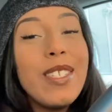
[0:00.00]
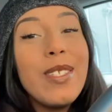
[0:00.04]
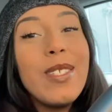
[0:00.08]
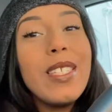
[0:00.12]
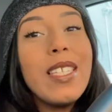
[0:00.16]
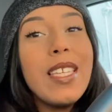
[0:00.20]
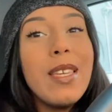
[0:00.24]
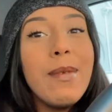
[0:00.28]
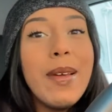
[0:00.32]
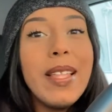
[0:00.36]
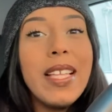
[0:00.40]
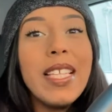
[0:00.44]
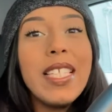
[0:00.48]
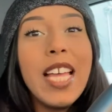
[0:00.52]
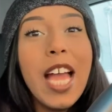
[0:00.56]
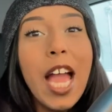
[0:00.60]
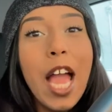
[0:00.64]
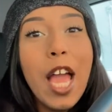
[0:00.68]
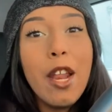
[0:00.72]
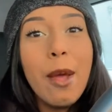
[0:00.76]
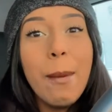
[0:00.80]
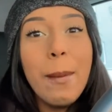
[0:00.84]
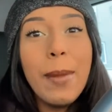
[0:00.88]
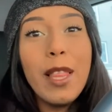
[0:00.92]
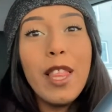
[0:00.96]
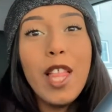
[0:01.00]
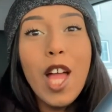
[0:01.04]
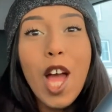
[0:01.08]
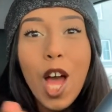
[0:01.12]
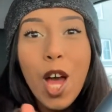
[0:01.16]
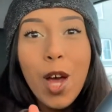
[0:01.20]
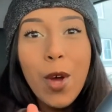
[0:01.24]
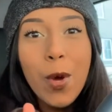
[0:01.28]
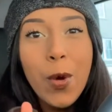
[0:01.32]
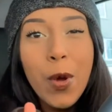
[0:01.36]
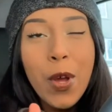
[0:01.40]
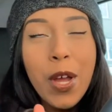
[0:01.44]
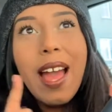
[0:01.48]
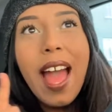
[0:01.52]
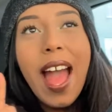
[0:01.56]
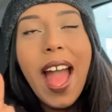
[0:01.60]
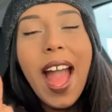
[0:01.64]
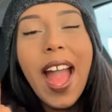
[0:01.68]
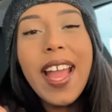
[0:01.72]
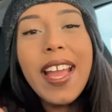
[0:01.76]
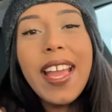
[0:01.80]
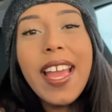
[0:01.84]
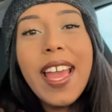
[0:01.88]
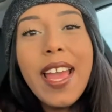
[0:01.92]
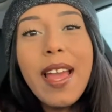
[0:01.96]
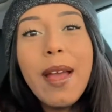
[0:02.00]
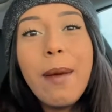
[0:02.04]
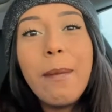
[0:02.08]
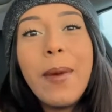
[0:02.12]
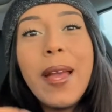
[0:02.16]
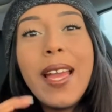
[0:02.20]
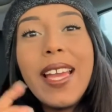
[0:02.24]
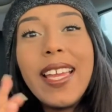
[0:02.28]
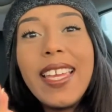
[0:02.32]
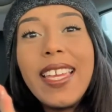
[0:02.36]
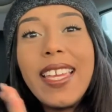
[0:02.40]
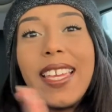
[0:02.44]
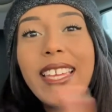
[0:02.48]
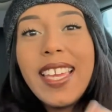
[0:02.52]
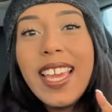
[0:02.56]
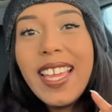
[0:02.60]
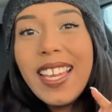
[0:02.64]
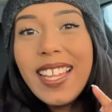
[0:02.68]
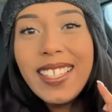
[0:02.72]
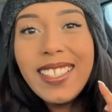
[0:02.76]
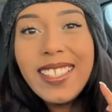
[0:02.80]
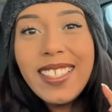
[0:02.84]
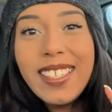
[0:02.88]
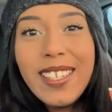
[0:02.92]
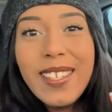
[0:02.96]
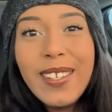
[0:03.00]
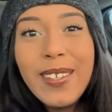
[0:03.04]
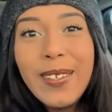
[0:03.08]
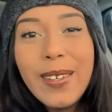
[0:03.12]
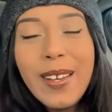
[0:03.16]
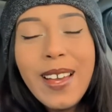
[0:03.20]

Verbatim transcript: you see by the title below, I am getting the new